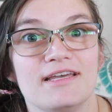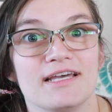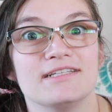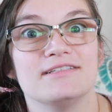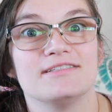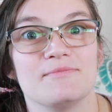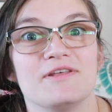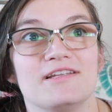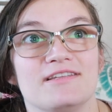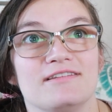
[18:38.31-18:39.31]
get
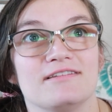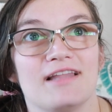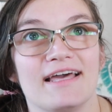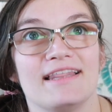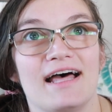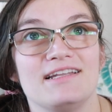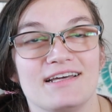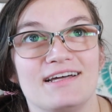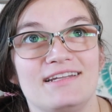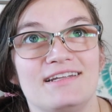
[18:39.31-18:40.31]
something like that
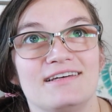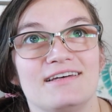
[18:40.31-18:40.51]
done.